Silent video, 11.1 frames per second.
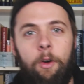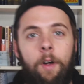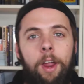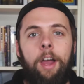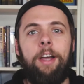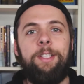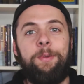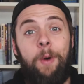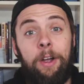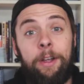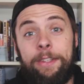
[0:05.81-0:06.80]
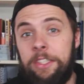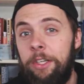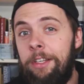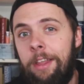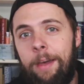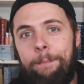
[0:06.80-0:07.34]
Alright guys, welcome to
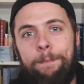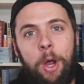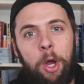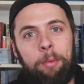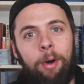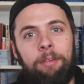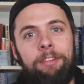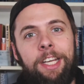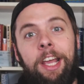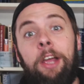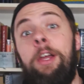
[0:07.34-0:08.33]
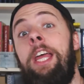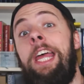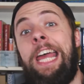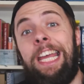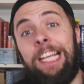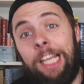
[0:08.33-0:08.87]
another MOTOBOB video.
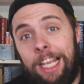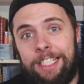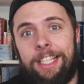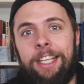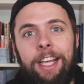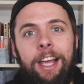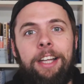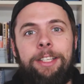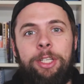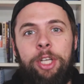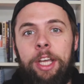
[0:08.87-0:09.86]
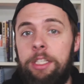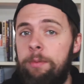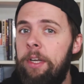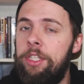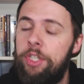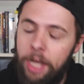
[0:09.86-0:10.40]
Yesterday I had to change
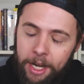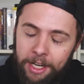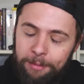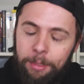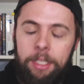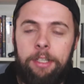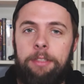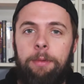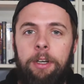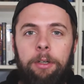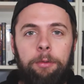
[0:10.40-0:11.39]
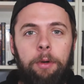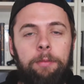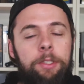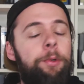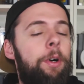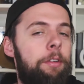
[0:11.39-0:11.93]
my chain because my old one
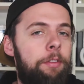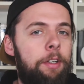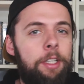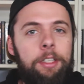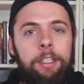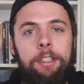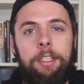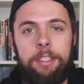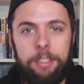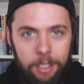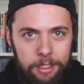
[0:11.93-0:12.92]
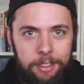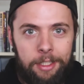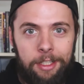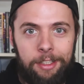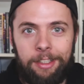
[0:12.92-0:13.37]
was quite frankly disgusting.